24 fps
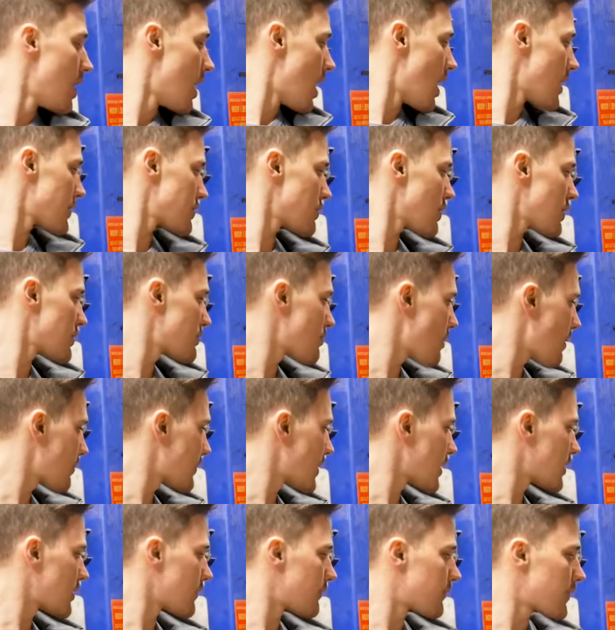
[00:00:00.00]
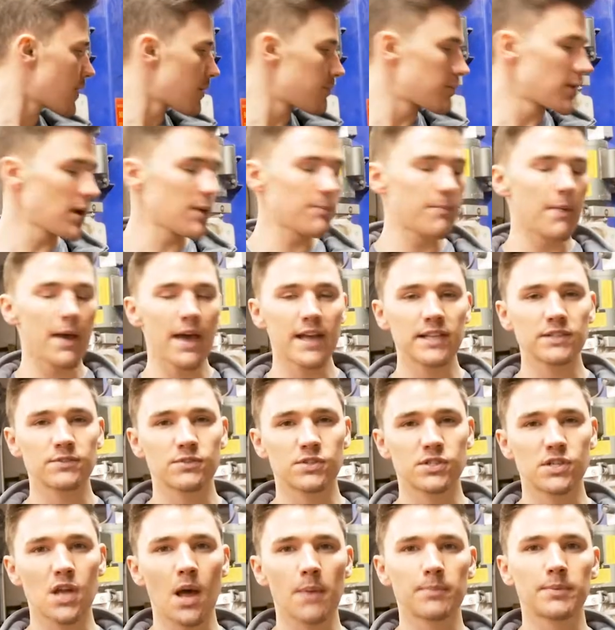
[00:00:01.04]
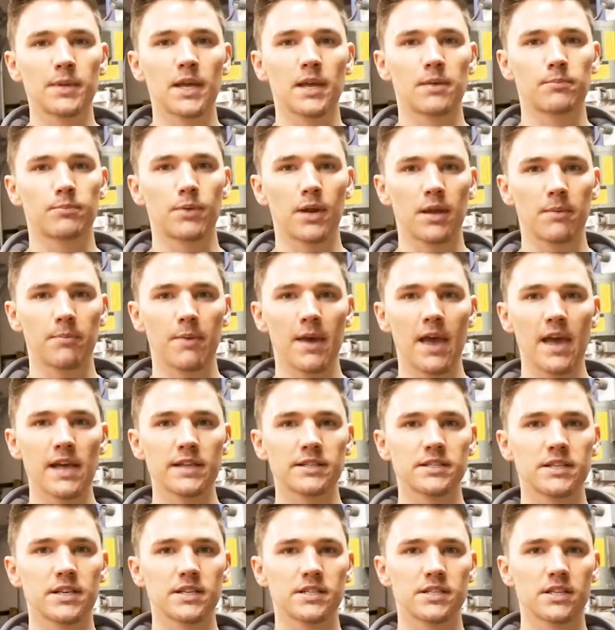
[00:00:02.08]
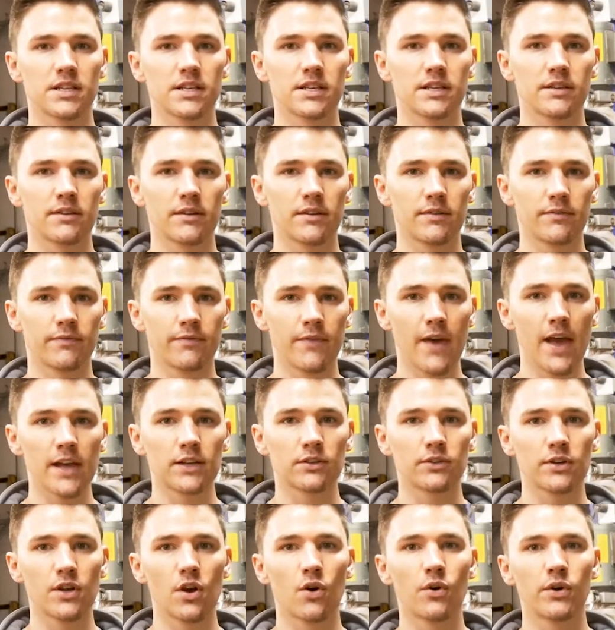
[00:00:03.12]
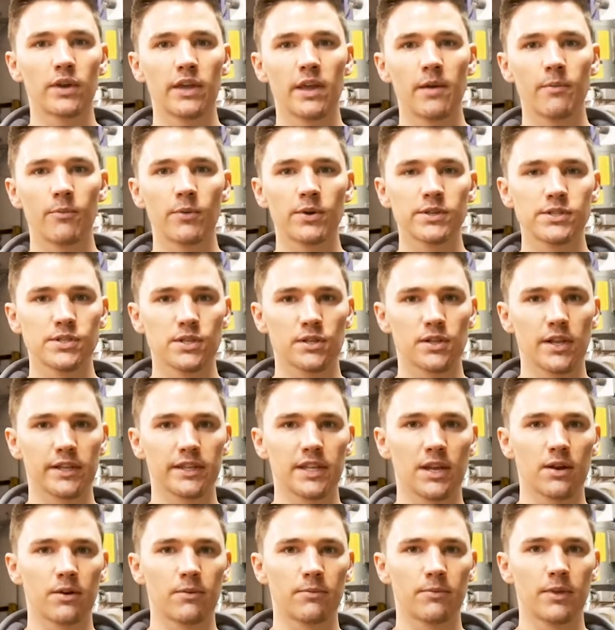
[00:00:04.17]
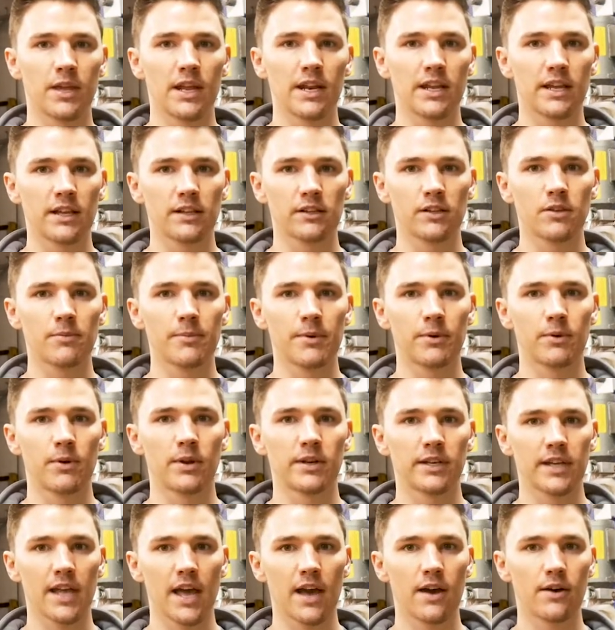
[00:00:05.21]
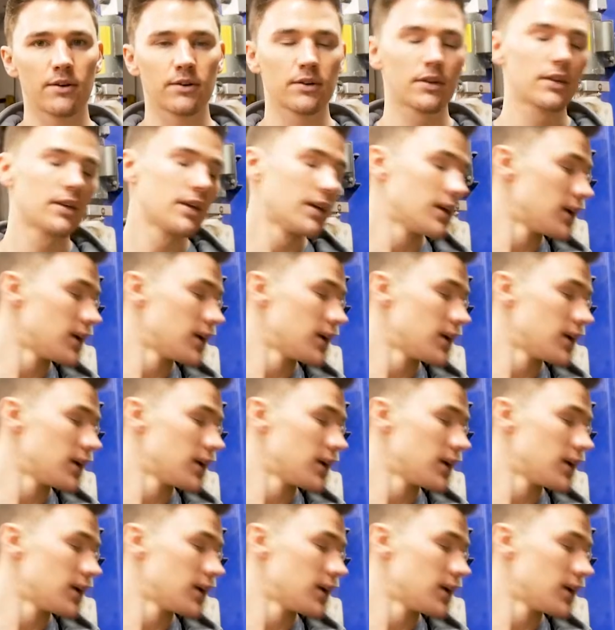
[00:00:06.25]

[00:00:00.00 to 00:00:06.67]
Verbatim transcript: Also, I swapped out the front brake pads for StopTech brake pads because the factory OEM ones looked like they were getting a little bit run down.